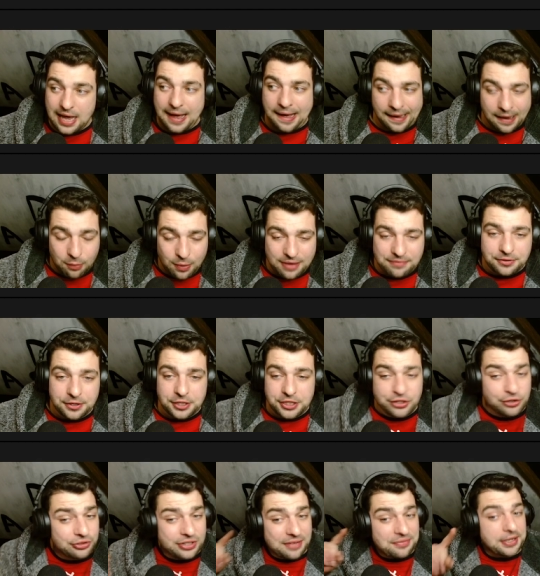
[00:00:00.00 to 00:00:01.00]
However,
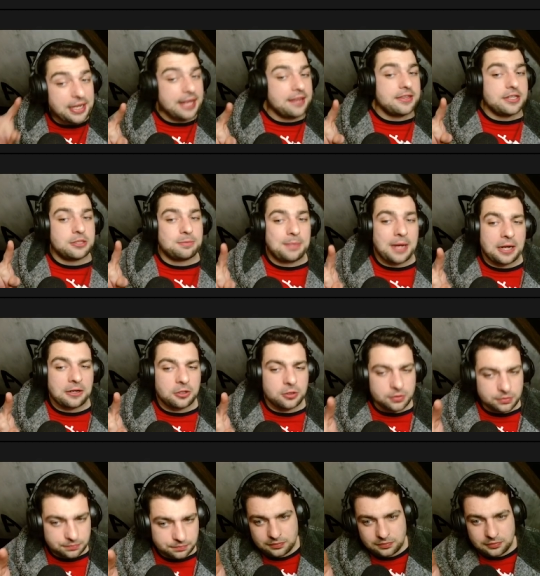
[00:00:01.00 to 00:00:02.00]
you'll never get this
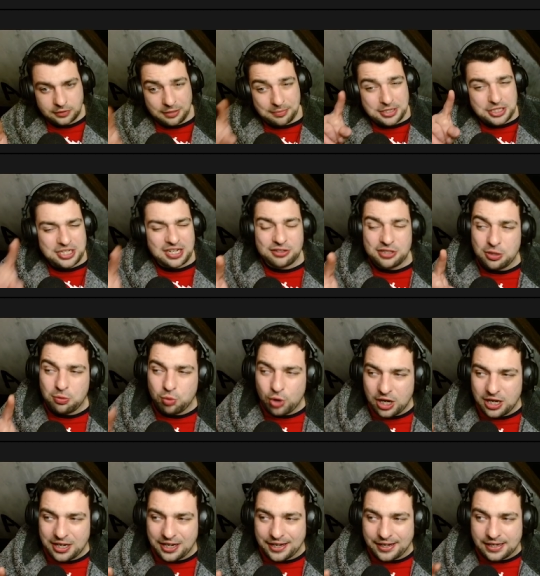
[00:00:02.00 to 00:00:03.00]
panel. Let me tell you
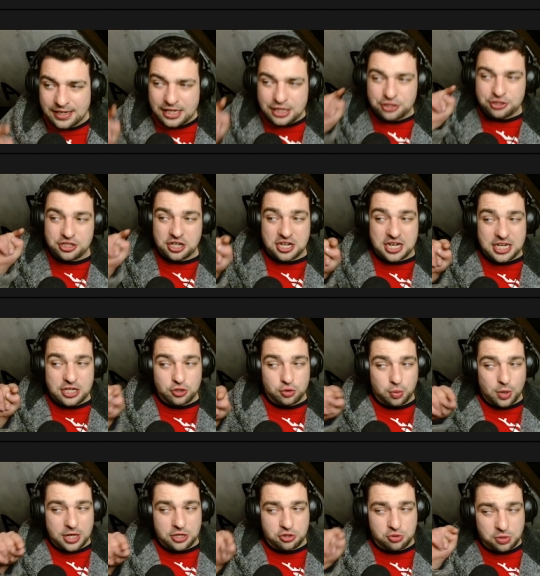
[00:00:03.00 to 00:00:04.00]
why. Denise
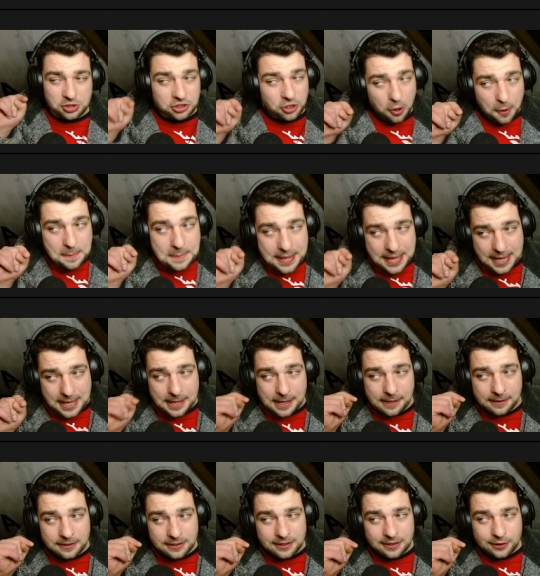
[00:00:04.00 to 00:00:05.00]
Welsh will not appear
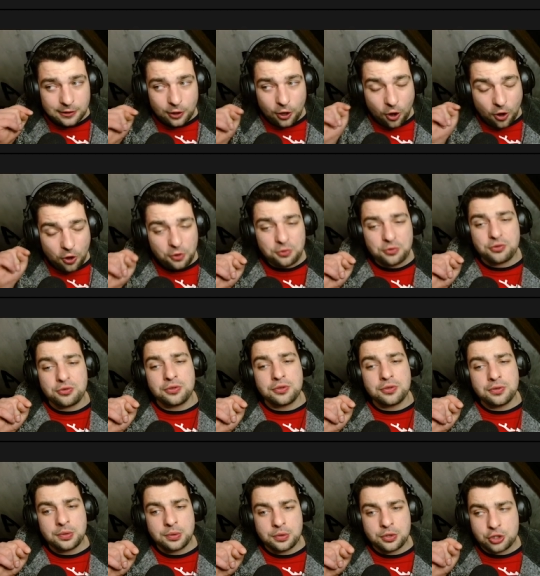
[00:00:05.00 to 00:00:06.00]
on
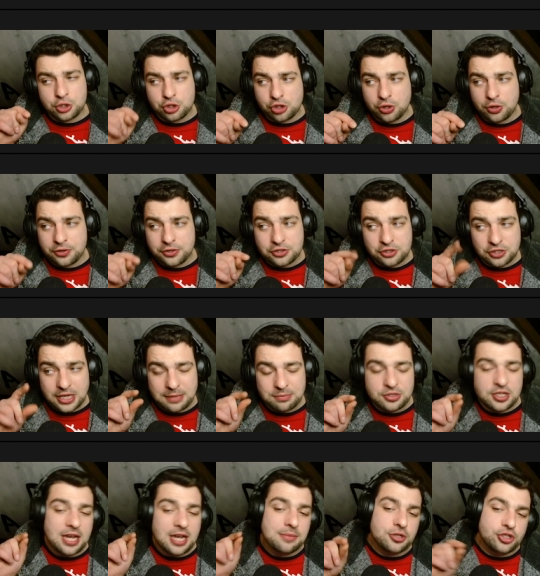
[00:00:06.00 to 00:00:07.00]
the show at the same
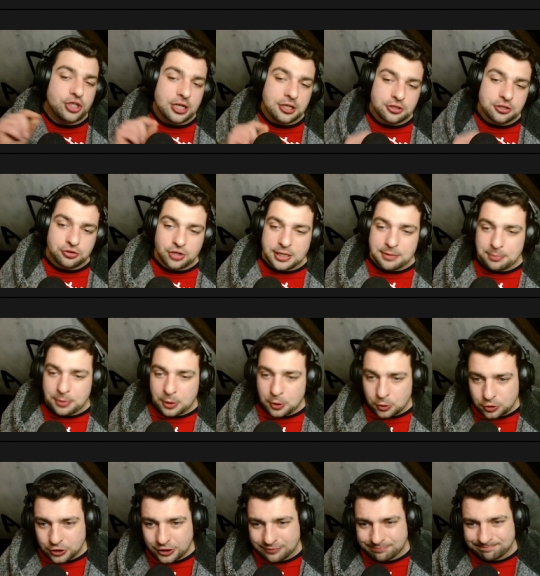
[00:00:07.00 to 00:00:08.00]
time as Janet Street
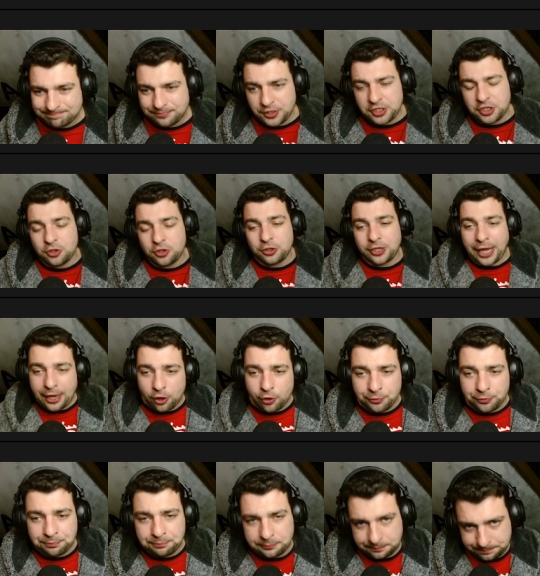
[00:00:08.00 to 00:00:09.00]
Porter. They don't get
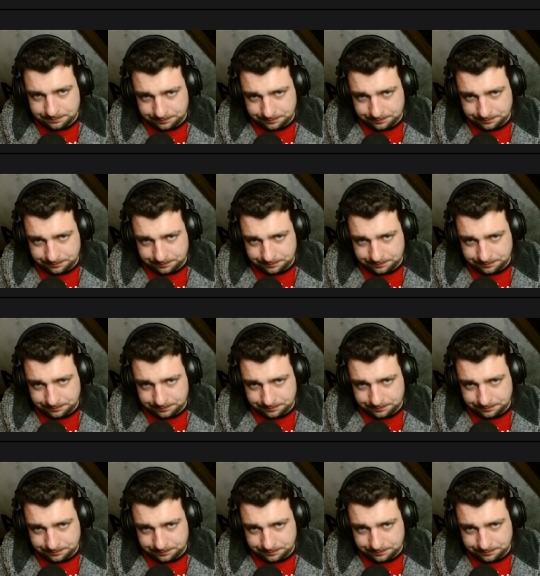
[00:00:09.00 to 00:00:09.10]
on.